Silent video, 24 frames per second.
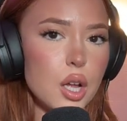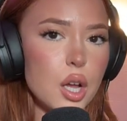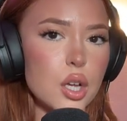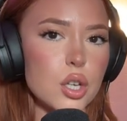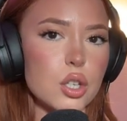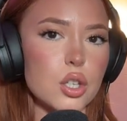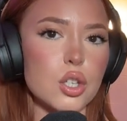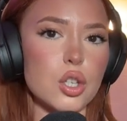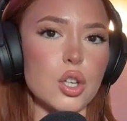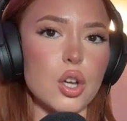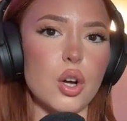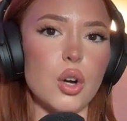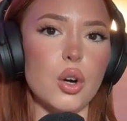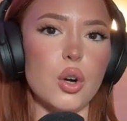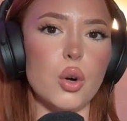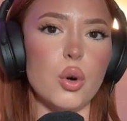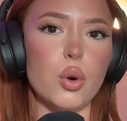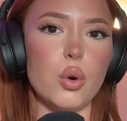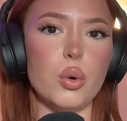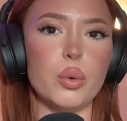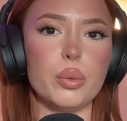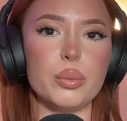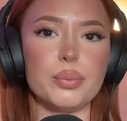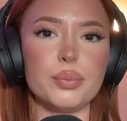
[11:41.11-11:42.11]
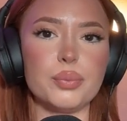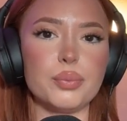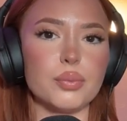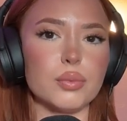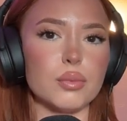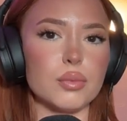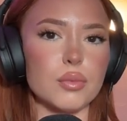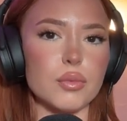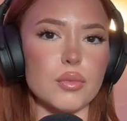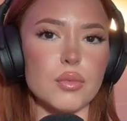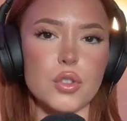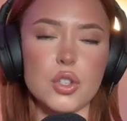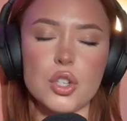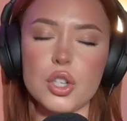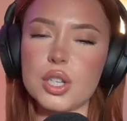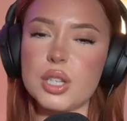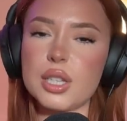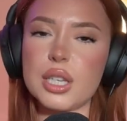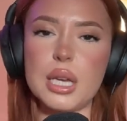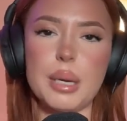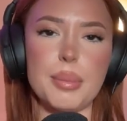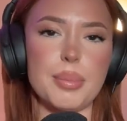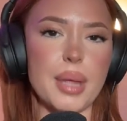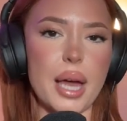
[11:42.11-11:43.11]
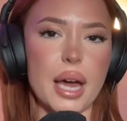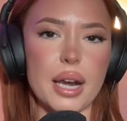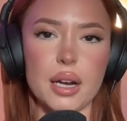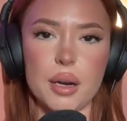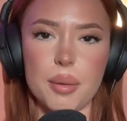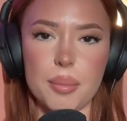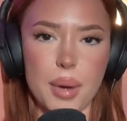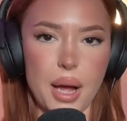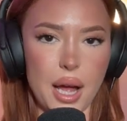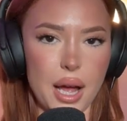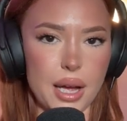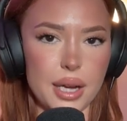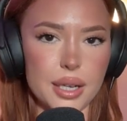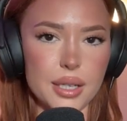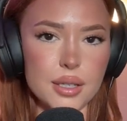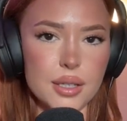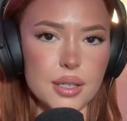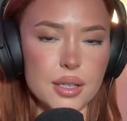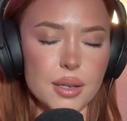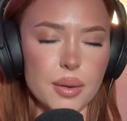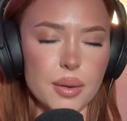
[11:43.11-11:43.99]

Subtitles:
So just keep that in mind.